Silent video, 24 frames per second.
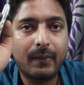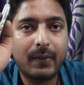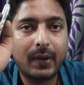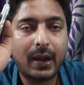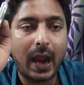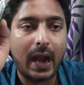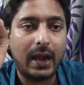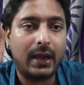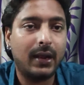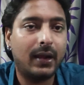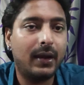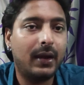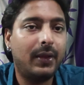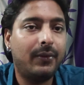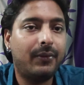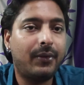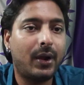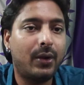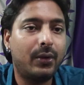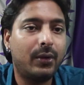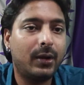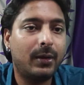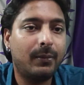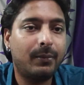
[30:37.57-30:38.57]
category
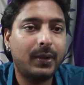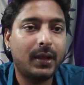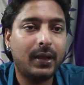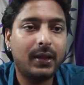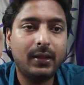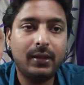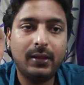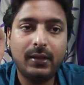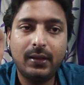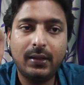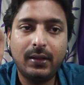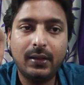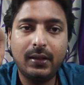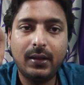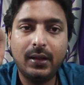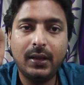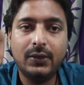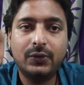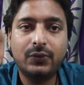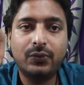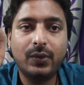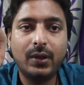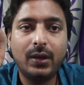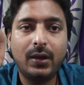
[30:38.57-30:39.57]
fountain pen,
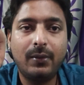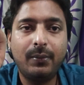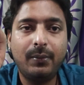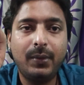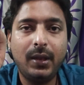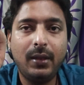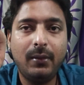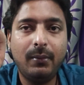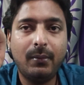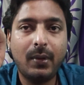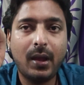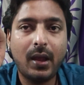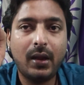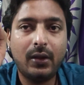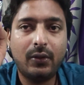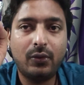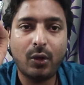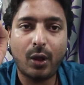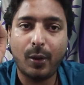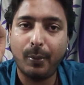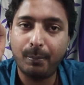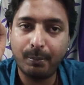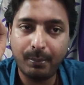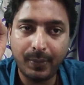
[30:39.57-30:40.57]
this will be my
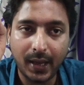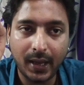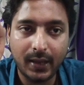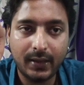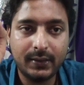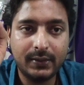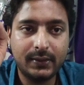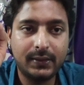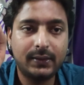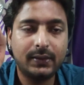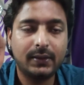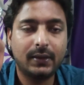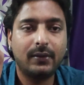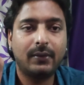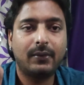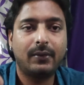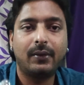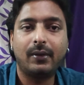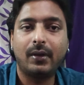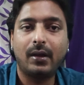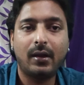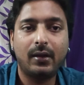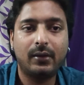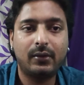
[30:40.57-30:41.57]
top picks
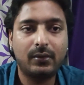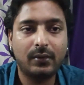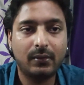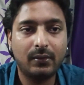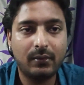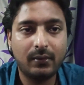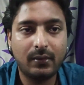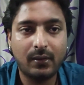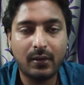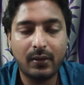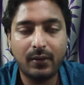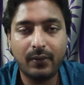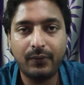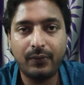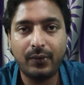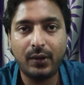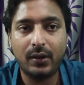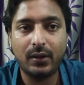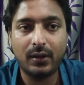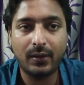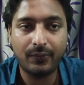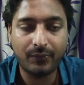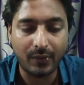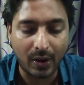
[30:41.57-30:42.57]
for
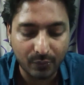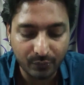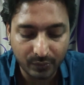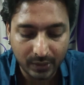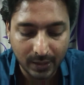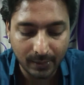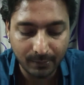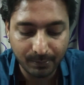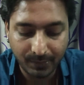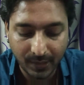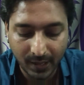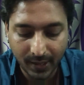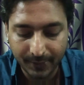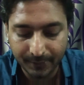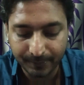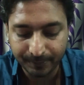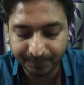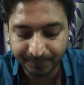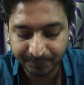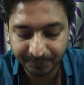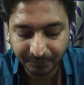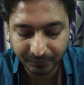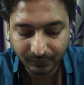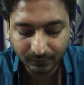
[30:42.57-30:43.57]
the fountain pen.
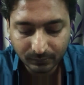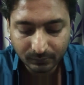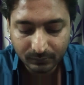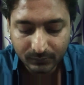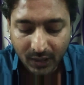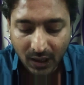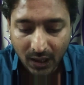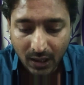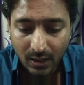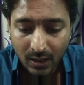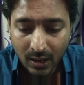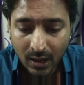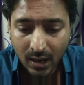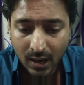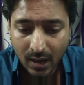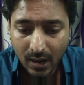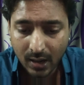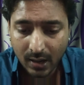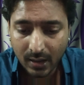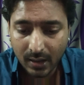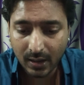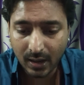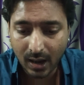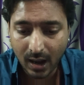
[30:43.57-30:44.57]

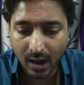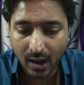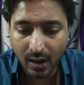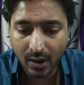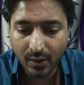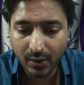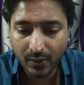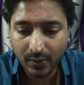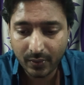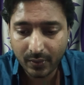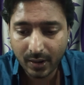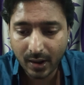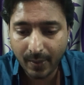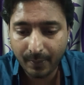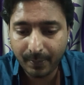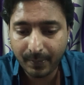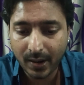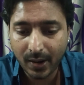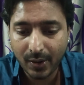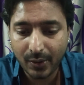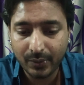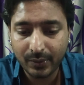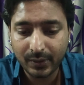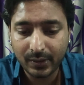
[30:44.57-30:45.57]
Now
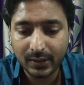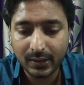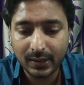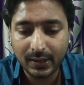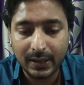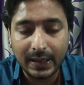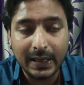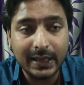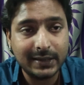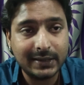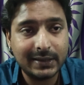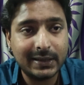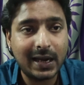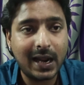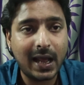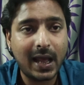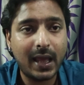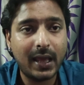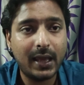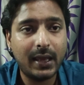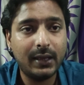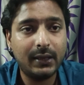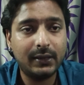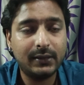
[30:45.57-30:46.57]
about
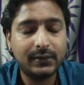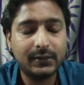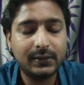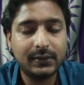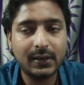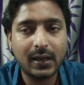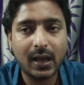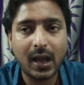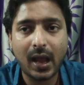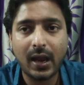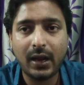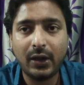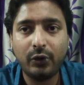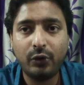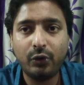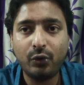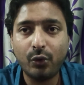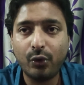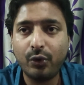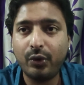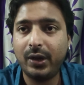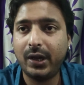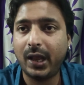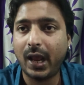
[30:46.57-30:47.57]
dislikes, I
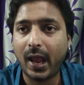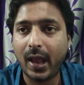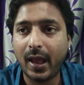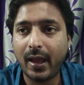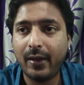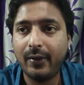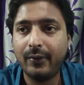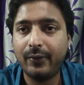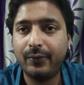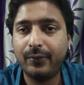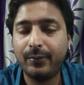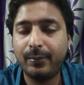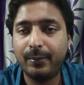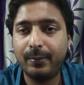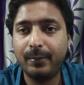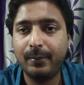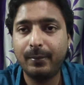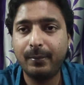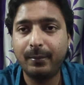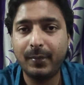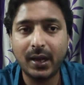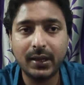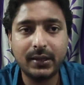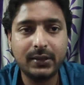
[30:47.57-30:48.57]
don't have
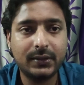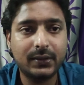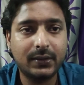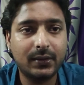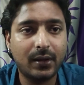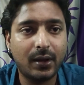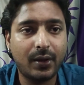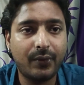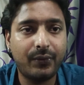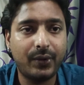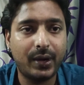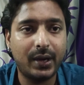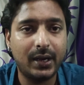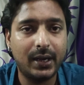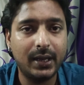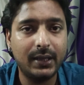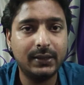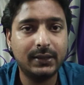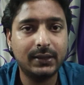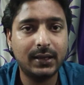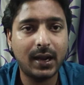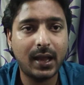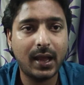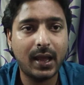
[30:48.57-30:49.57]
much of a
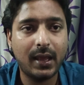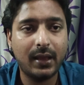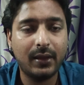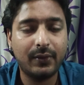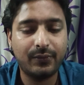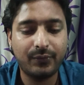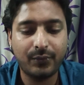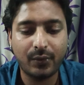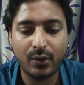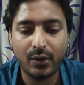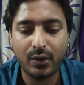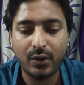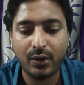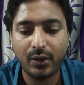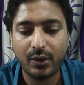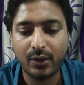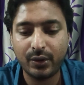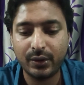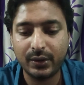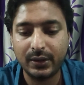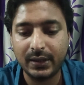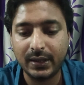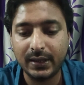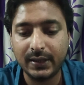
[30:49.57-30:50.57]
dislike
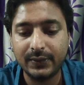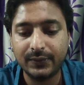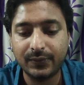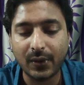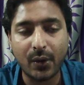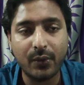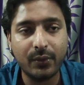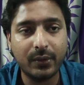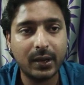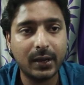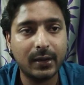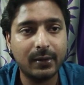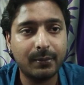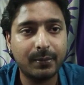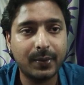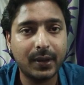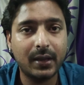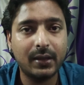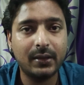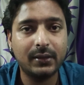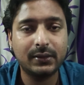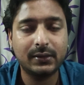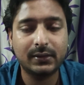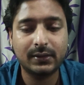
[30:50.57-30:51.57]
for these fountain
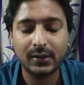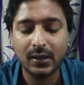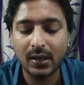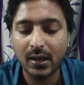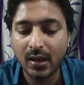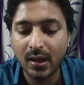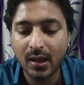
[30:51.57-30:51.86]
pens.